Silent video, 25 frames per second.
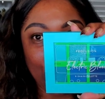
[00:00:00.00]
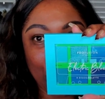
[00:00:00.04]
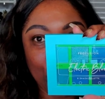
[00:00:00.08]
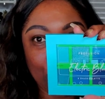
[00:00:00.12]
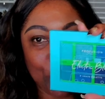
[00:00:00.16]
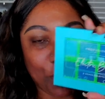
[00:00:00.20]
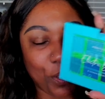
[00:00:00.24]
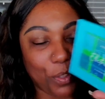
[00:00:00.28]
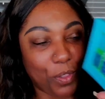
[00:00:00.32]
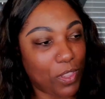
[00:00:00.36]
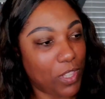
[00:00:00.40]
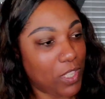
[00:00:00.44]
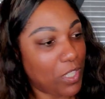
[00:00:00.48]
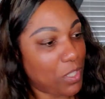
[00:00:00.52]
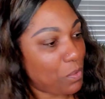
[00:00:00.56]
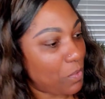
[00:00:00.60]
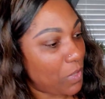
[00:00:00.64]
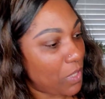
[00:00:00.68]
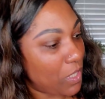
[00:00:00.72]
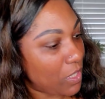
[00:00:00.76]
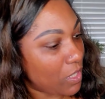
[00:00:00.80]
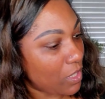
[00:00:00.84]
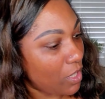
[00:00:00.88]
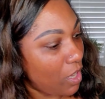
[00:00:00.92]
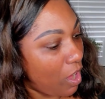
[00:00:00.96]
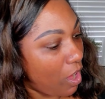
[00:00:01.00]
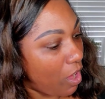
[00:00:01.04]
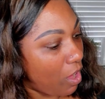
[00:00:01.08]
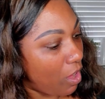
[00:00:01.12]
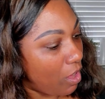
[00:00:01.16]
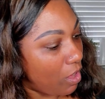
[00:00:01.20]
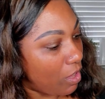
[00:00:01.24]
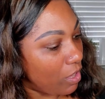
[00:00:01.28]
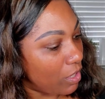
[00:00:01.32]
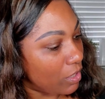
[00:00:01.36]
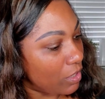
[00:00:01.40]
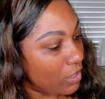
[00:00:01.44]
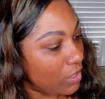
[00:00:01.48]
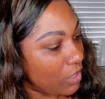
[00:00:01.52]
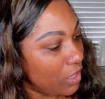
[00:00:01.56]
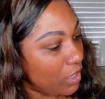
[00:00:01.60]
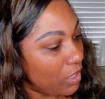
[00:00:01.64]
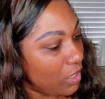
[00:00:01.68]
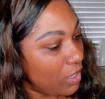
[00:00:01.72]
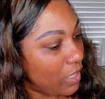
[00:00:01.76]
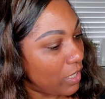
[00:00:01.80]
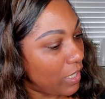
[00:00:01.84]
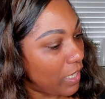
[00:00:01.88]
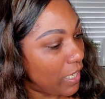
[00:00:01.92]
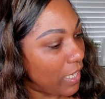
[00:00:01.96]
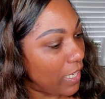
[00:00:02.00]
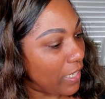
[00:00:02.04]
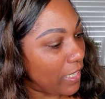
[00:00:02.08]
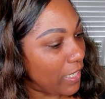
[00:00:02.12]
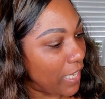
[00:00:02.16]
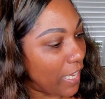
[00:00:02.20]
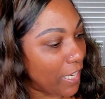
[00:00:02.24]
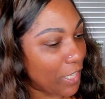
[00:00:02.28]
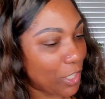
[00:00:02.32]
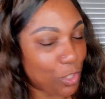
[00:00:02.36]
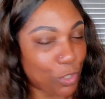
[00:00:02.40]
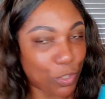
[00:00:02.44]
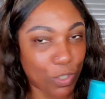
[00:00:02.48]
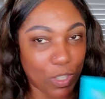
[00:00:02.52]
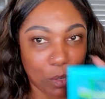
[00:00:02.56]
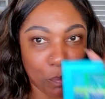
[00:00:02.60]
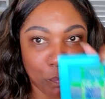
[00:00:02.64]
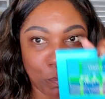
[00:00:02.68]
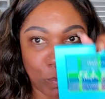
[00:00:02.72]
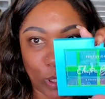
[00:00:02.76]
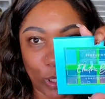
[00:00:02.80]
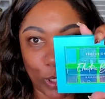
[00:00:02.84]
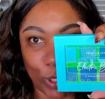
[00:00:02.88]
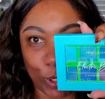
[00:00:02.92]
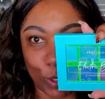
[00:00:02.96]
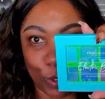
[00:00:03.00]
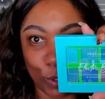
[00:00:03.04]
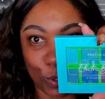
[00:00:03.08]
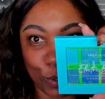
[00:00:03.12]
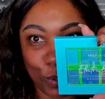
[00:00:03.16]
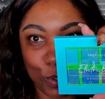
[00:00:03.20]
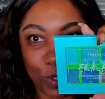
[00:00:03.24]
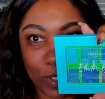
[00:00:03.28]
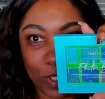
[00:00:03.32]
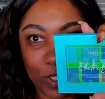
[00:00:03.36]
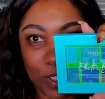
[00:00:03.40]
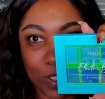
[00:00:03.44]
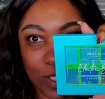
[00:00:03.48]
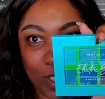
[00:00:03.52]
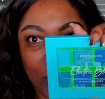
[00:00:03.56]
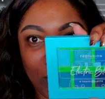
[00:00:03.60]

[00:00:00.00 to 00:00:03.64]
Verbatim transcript: So this one is called Electric Blues.